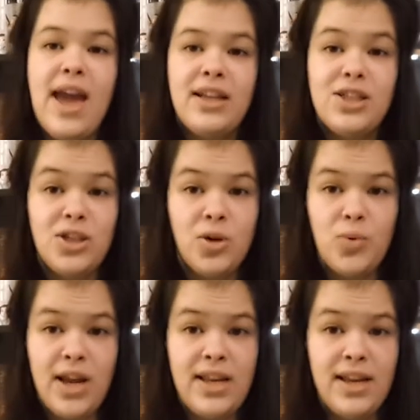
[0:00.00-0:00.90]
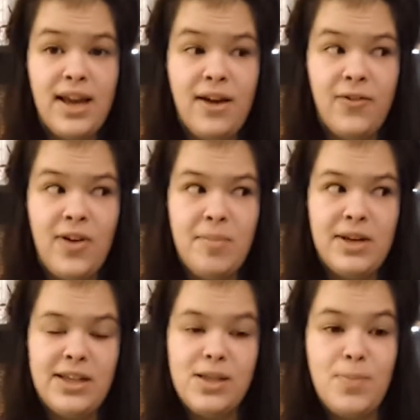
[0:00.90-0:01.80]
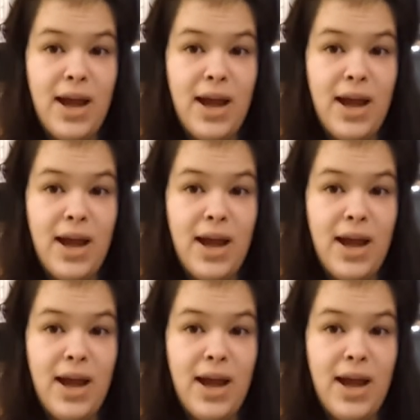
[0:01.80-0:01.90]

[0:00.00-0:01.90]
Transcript: and start writing a feminist